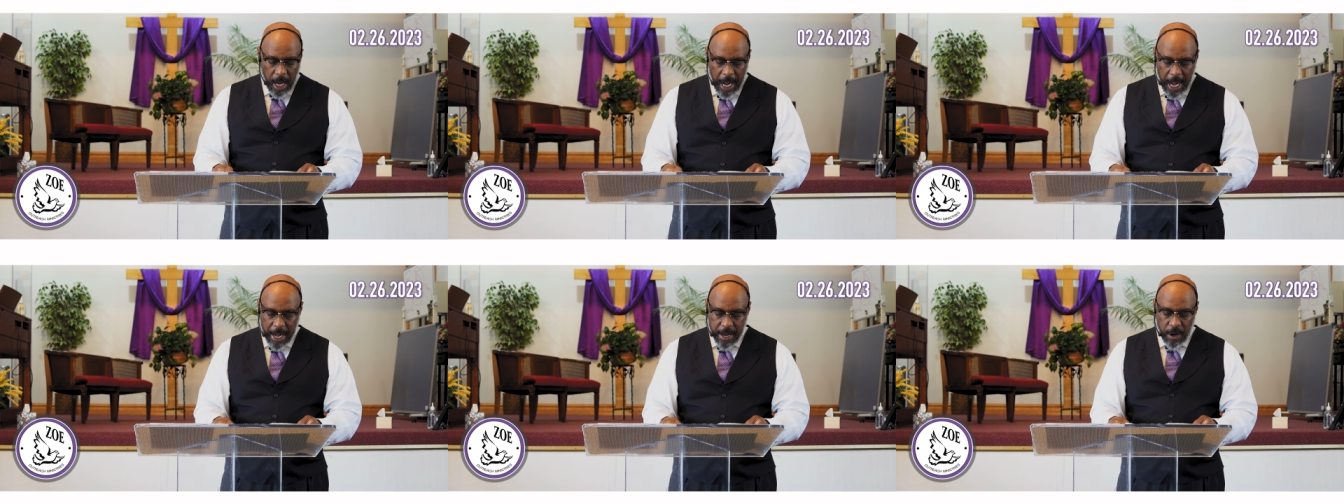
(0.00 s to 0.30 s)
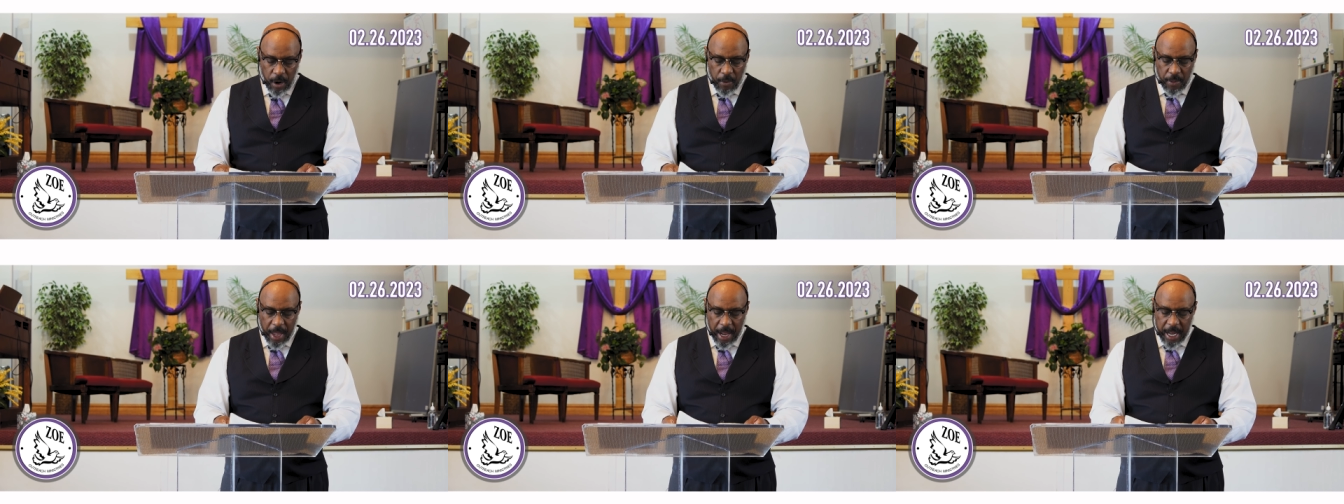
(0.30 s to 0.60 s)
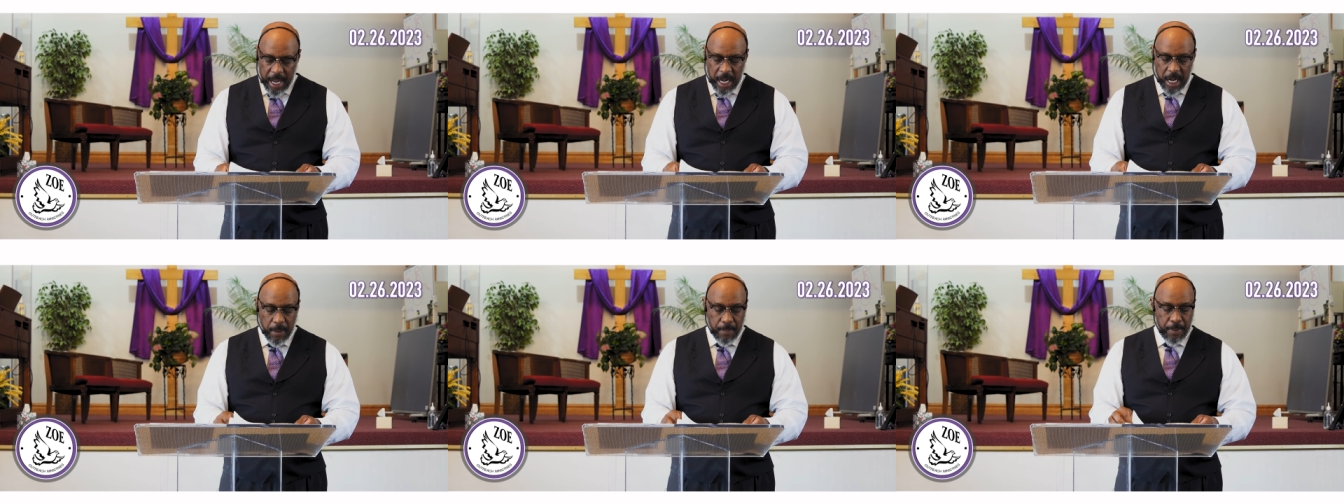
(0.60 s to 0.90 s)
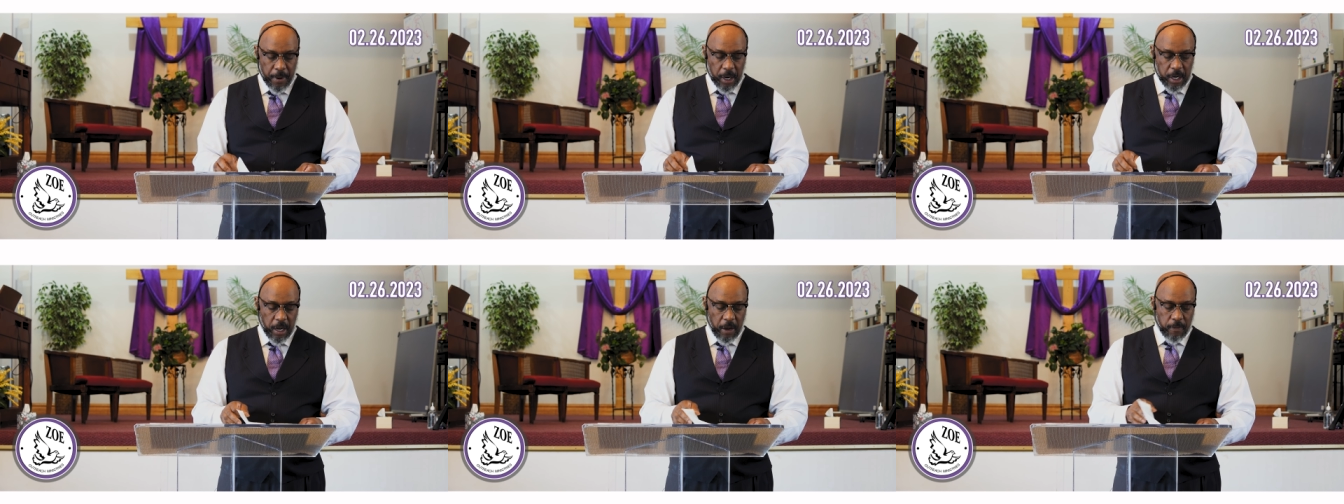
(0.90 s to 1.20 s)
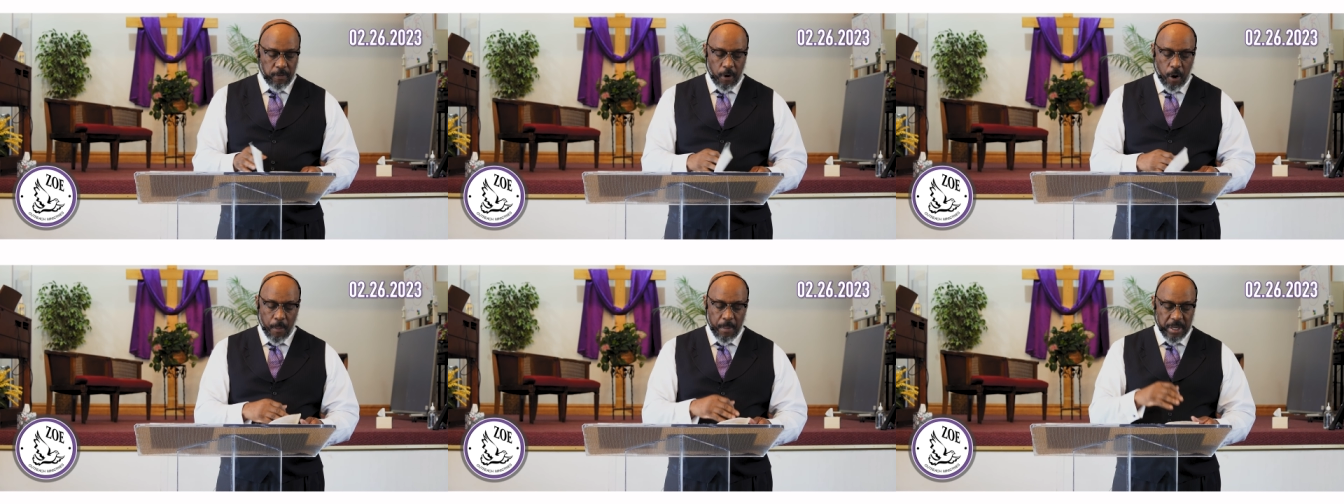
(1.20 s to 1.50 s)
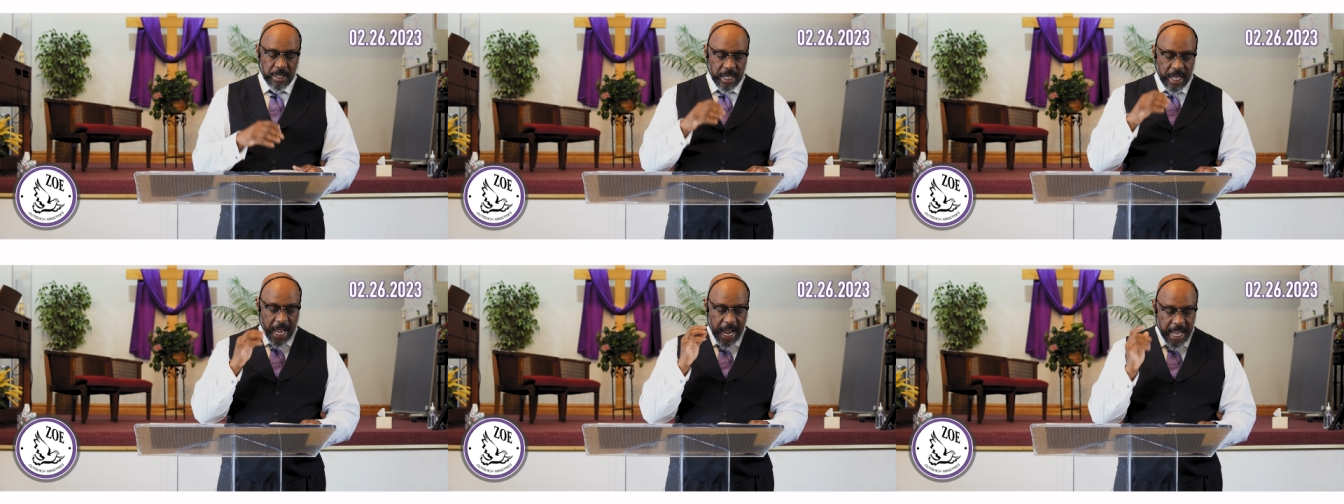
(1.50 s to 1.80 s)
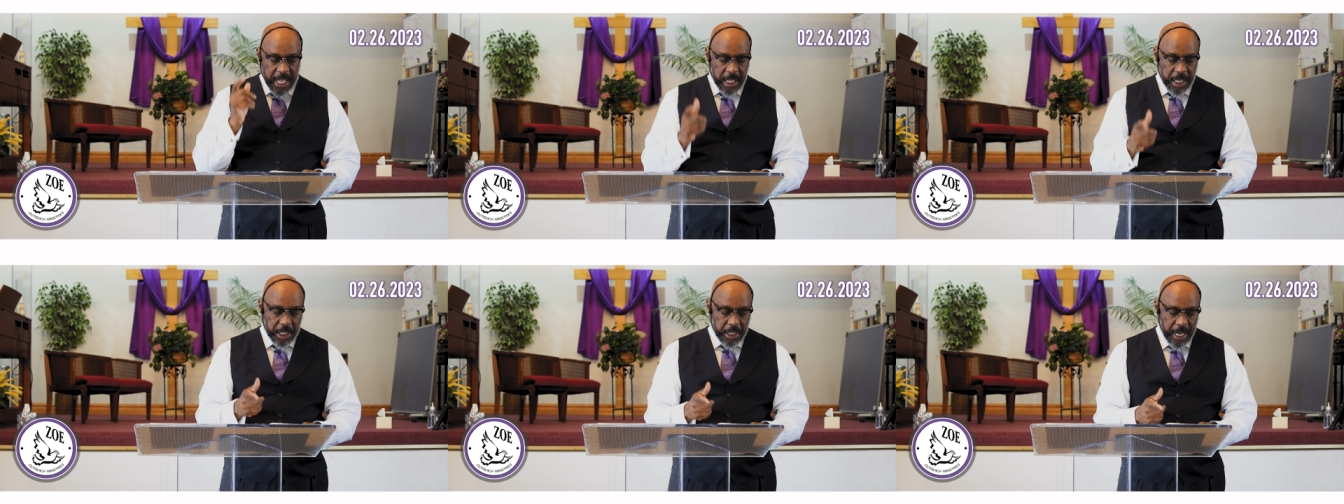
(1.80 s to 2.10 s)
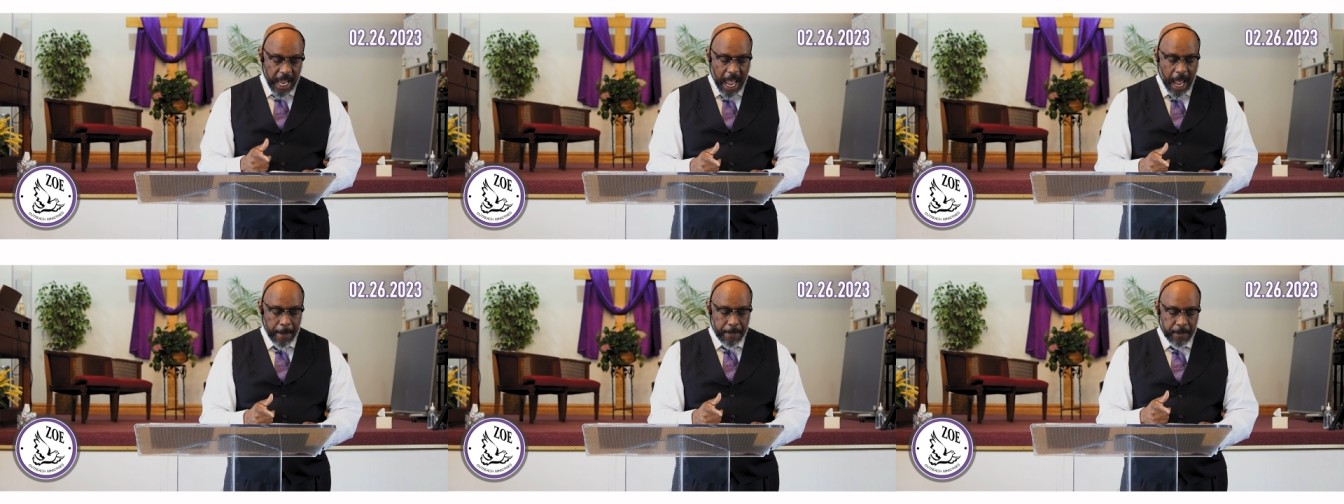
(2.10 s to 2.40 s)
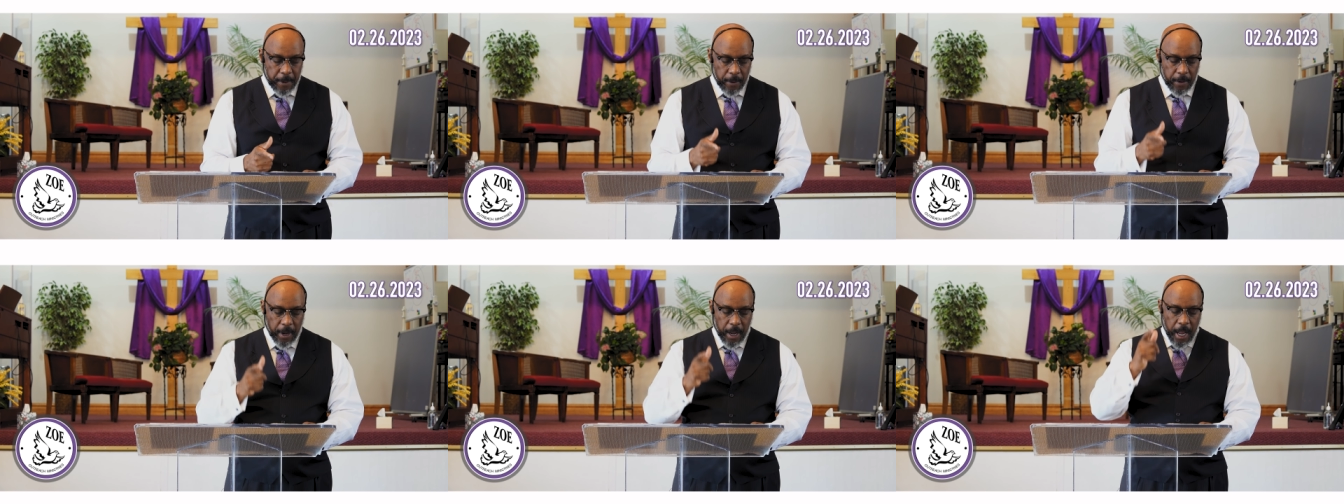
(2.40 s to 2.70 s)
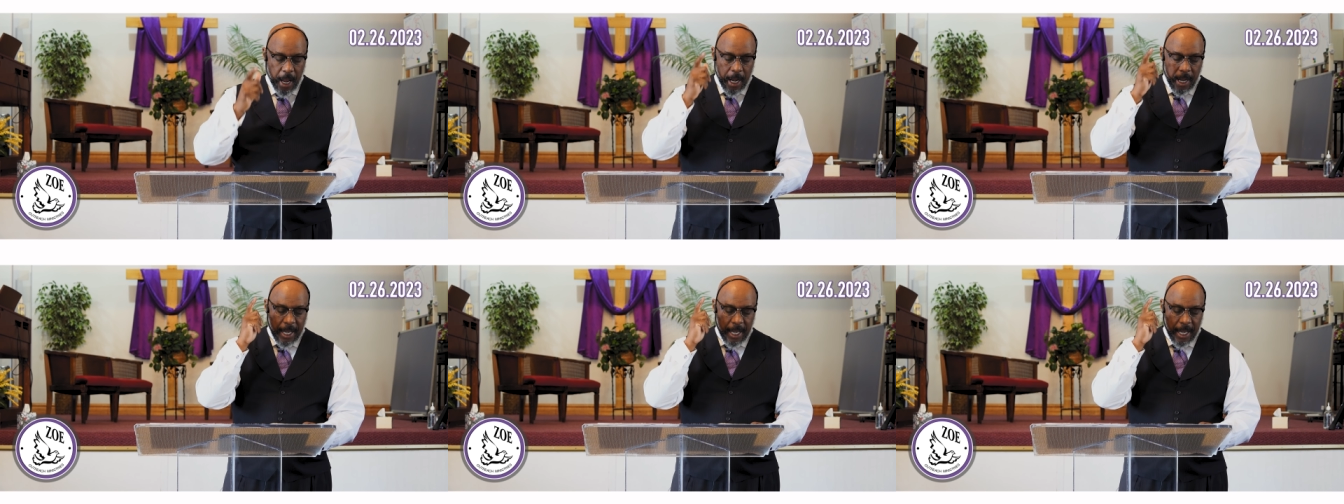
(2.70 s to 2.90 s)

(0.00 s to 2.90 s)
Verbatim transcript: I know that in the book of Romans, the eighth chapter,